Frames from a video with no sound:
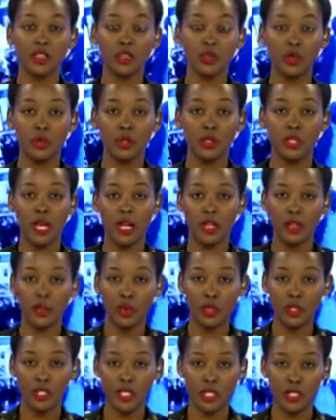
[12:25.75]
told an
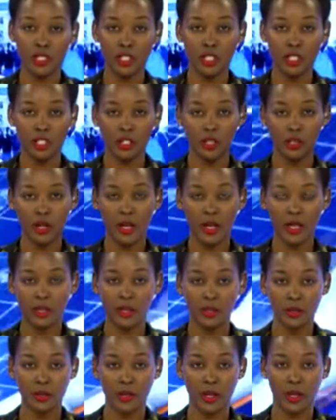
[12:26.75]
audience in
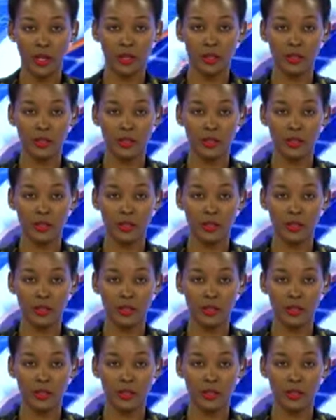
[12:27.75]
Johannesburg.